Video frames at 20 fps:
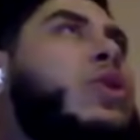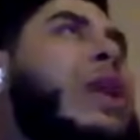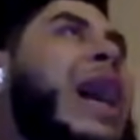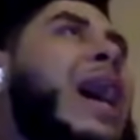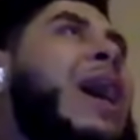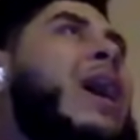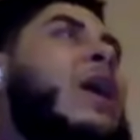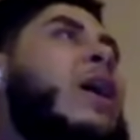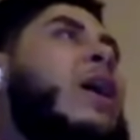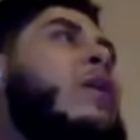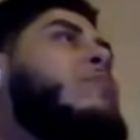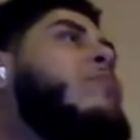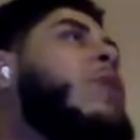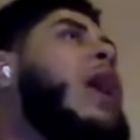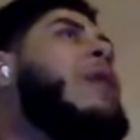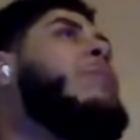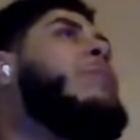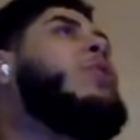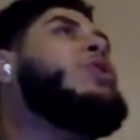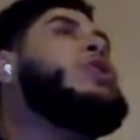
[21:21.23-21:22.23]
Like,
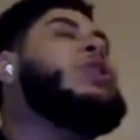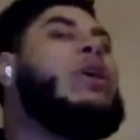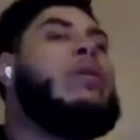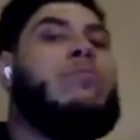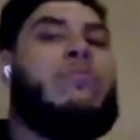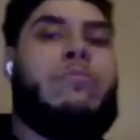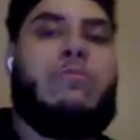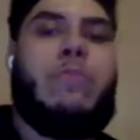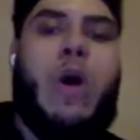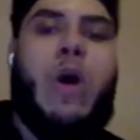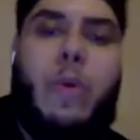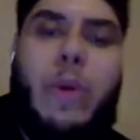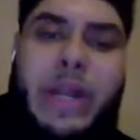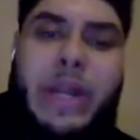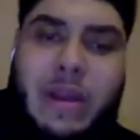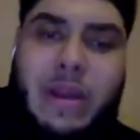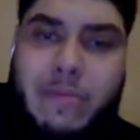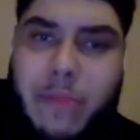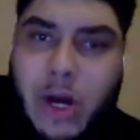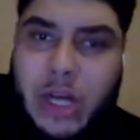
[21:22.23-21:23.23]
I'm watching Mo in
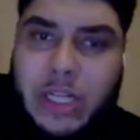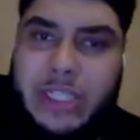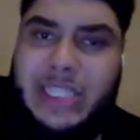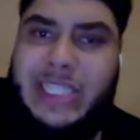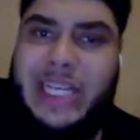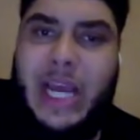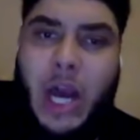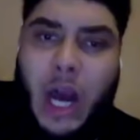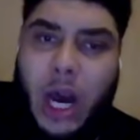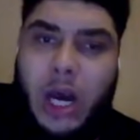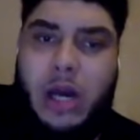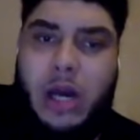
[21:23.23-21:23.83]
The Masked Singer.